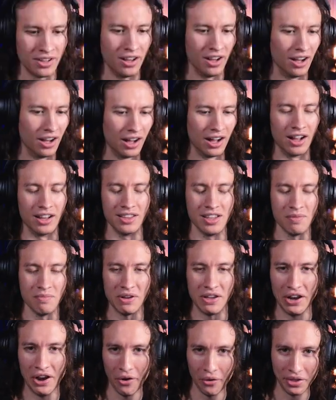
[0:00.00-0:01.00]
Uh, let me
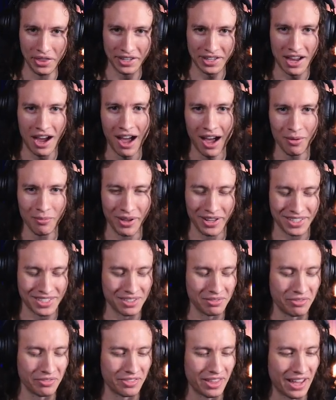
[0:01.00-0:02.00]
know in the comments
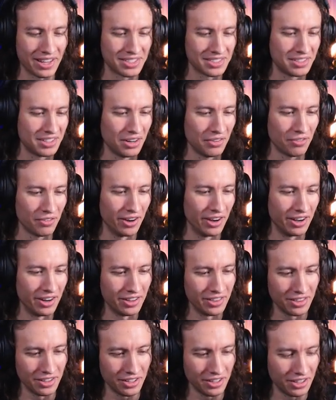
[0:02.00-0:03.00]
if that's different
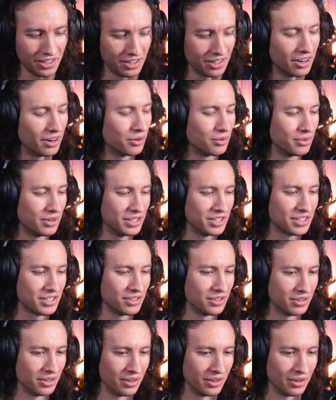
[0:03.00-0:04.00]
in the
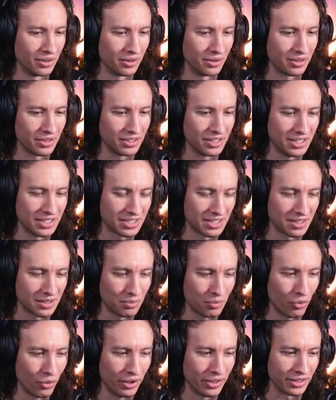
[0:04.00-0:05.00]
original Lisa the
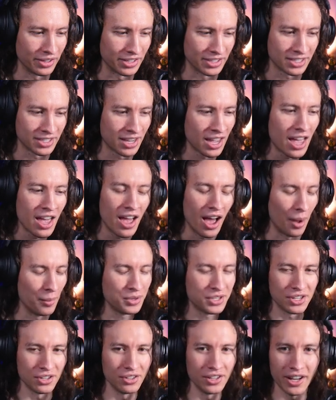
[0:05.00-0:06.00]
Pointless. I'm
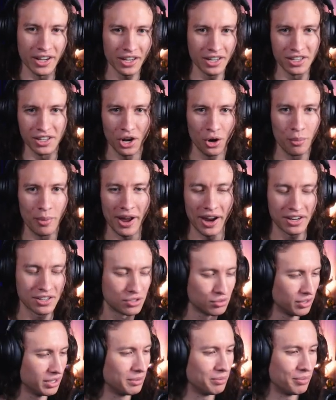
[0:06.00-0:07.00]
still not going to go back to
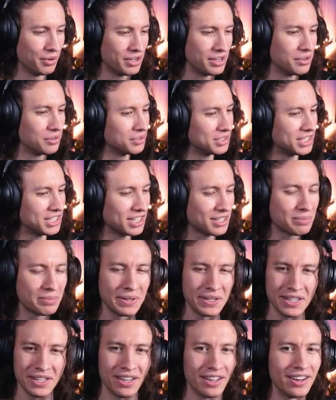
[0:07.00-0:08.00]
it, but it would just
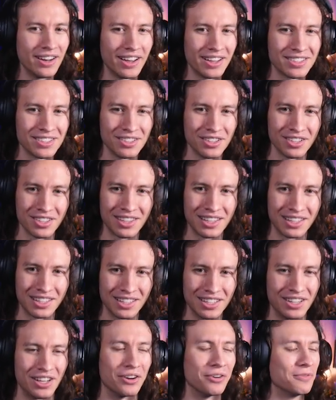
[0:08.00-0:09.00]
be a nice little thing to
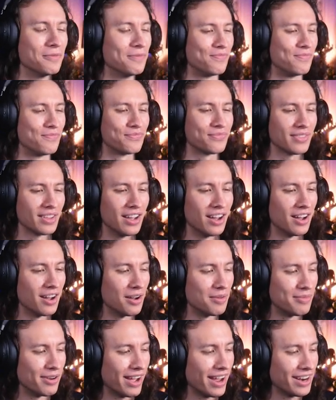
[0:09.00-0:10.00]
know. Uh,
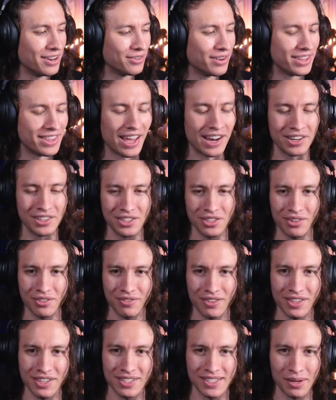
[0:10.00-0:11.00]
but anyway, that'll do it for
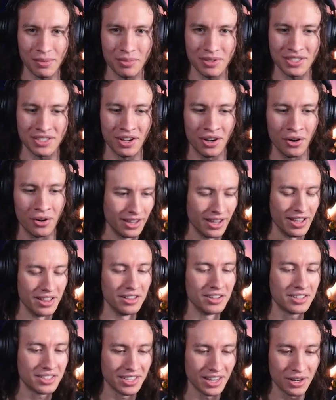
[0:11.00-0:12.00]
this episode. It
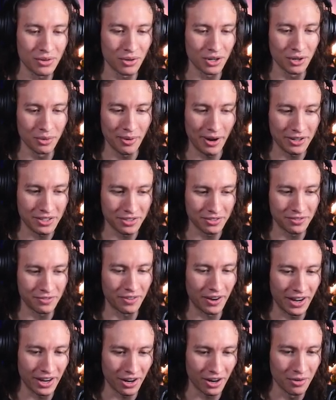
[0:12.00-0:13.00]
looks like we're about to
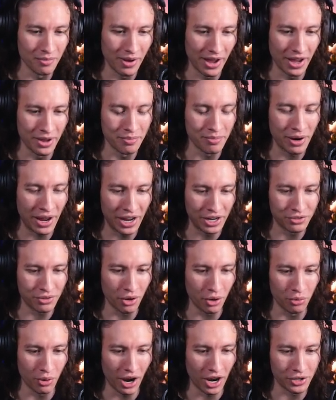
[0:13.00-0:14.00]
fight our man Pedro
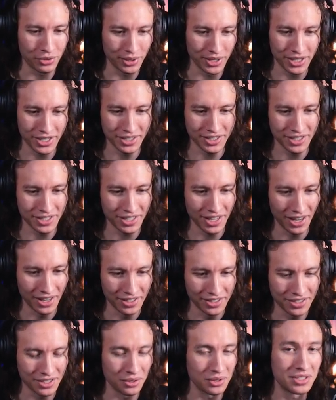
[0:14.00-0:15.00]
Rodriguez again,
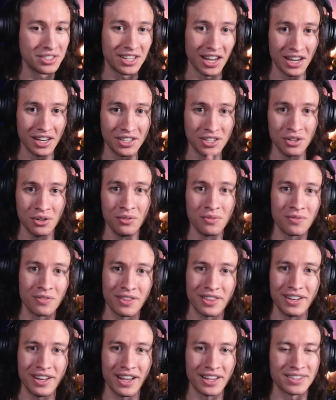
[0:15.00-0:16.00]
so stay tuned for
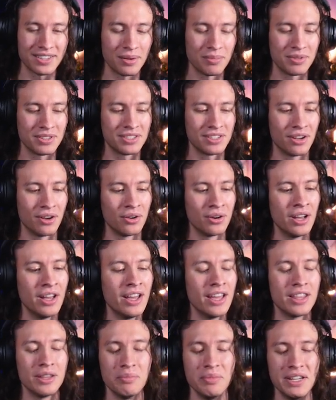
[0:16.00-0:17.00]
the next episode.
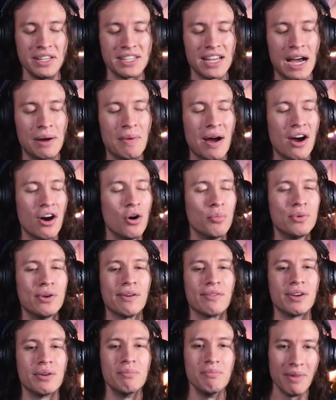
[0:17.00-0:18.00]
In the meantime, I hope you have
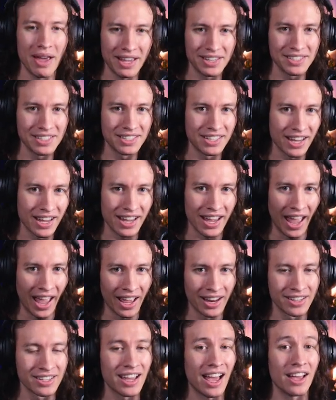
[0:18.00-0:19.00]
an amazing day,
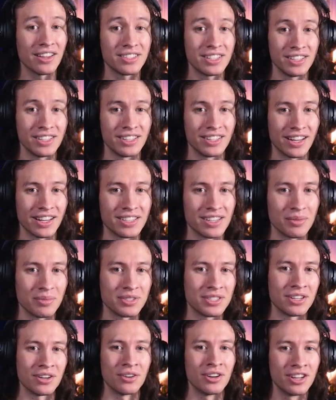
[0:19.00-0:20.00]
and I'll see you in the next
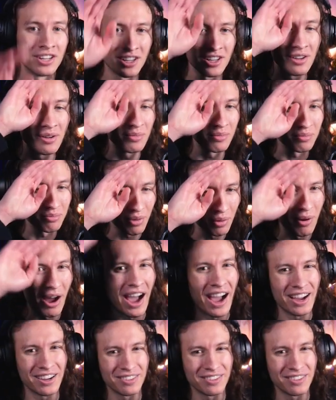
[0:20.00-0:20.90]
episode. Bye-bye.